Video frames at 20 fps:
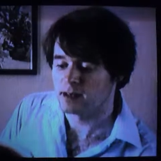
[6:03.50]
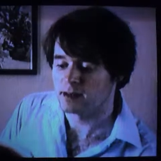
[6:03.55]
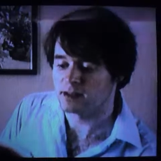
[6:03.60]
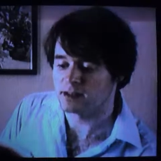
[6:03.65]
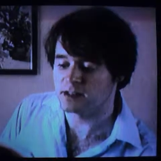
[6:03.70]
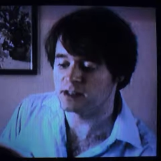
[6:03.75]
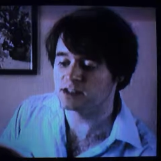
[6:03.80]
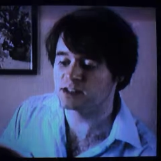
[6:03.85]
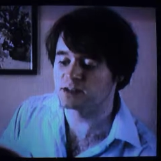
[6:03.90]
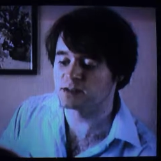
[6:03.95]

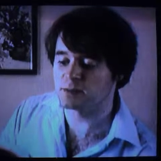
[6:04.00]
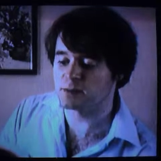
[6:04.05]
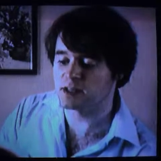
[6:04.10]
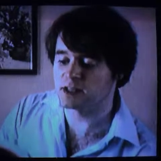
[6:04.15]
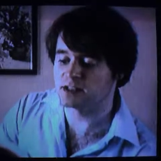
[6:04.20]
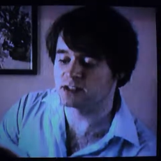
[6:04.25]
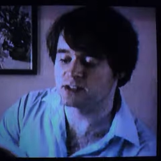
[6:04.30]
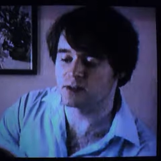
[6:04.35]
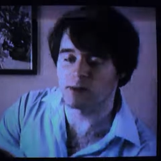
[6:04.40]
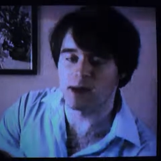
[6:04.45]
This to
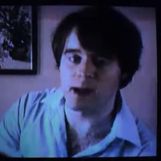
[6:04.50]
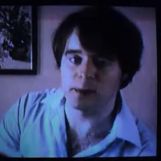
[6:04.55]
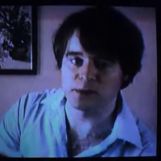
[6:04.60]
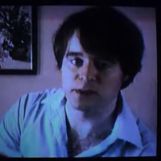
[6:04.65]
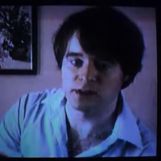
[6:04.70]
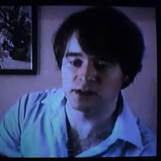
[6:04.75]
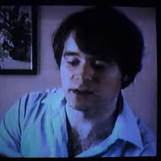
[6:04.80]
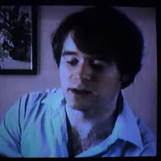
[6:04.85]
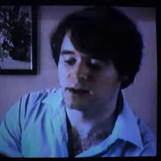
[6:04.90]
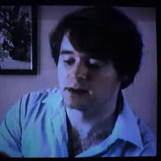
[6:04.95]
me is the
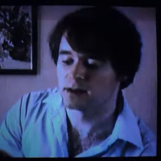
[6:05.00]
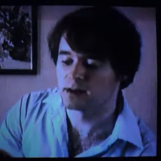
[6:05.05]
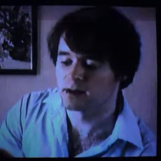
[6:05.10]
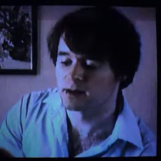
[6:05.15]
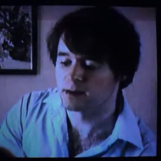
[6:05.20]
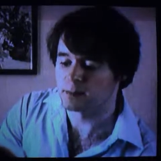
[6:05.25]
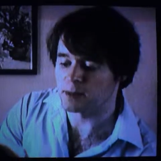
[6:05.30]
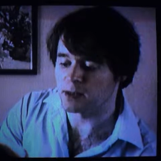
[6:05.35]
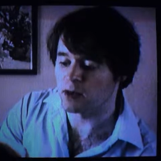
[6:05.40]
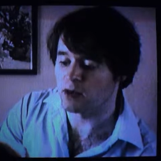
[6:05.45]
rapture.
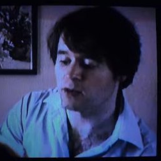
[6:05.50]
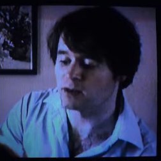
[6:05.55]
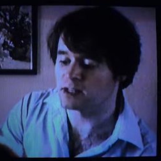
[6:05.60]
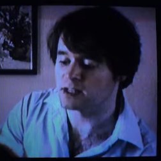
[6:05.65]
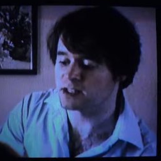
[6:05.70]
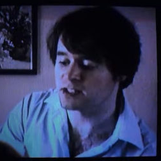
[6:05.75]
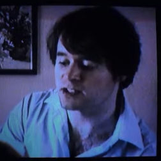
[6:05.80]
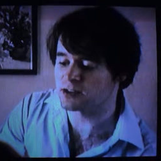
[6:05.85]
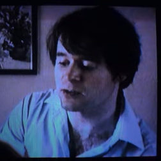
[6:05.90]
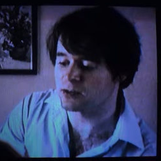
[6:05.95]
Behold,
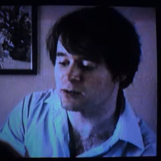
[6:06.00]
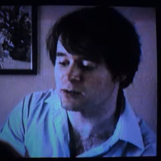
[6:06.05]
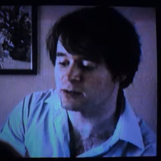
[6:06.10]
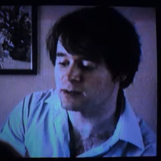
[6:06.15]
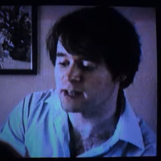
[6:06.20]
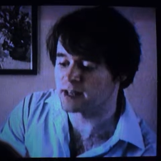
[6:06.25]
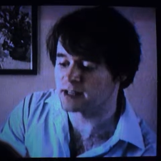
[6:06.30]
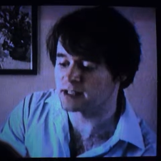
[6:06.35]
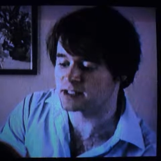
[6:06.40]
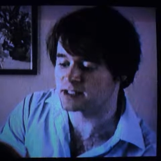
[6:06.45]
his soul
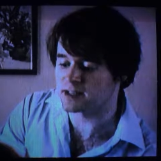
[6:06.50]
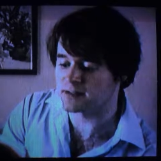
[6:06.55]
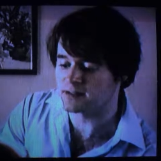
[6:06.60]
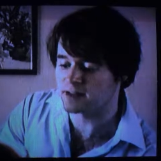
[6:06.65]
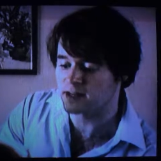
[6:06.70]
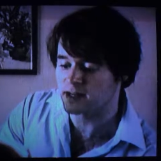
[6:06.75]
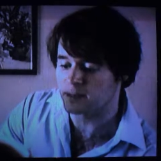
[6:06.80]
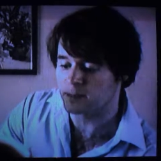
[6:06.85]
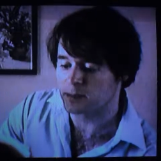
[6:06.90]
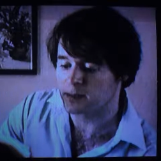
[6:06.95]
that is
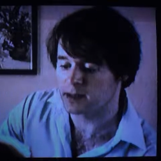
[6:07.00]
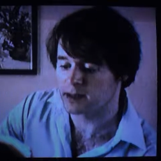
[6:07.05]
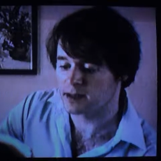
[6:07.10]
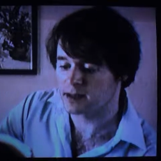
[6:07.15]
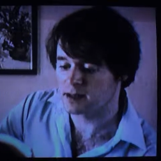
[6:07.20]
lifted up